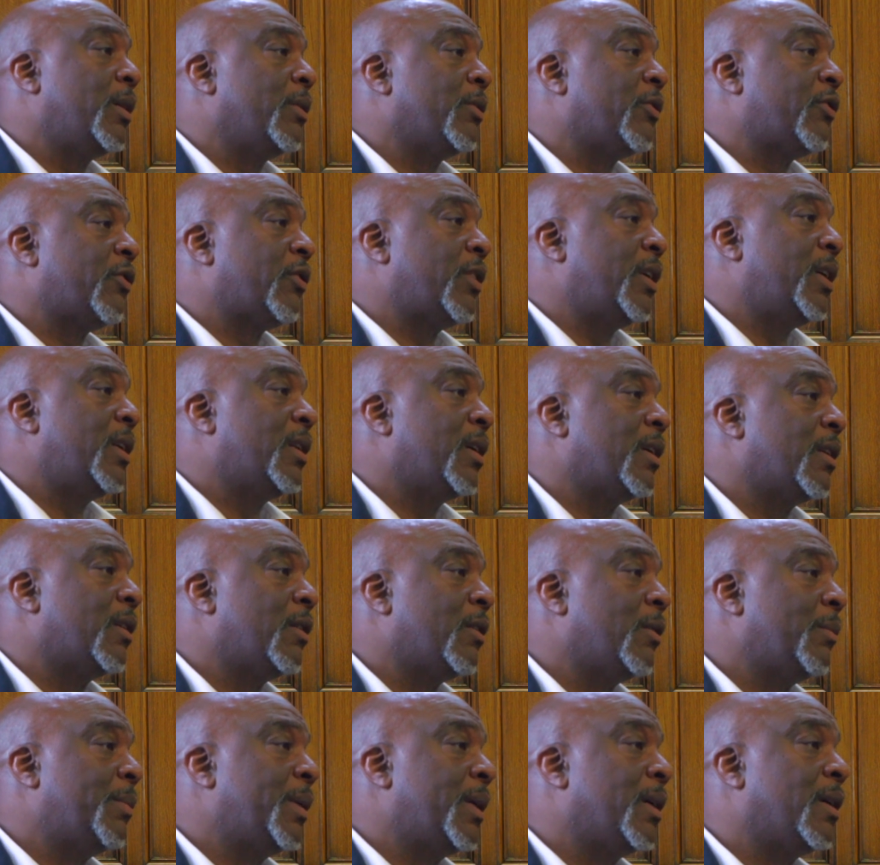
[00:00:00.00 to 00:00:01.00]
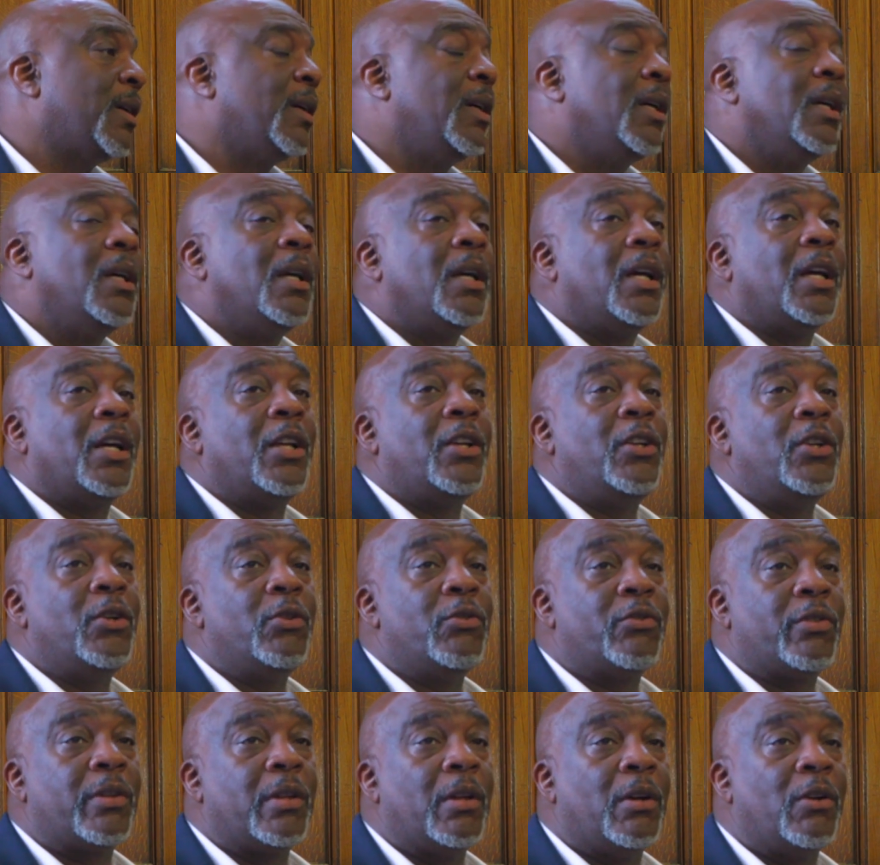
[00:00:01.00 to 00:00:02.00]
you'll see that there'll be a
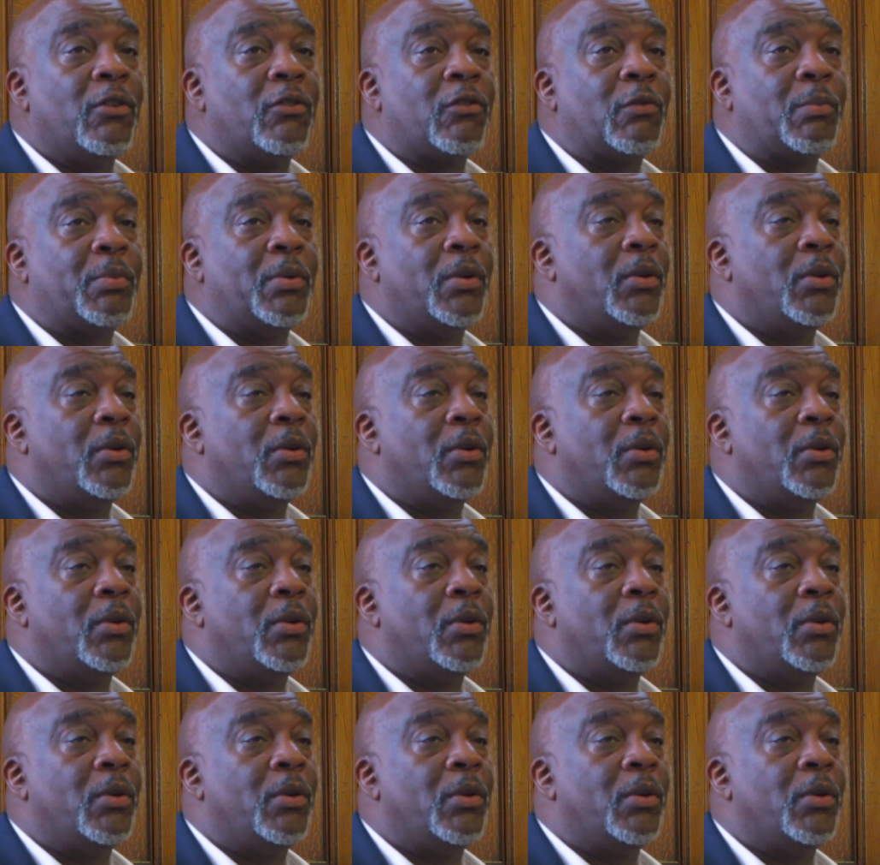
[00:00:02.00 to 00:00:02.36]
huge launch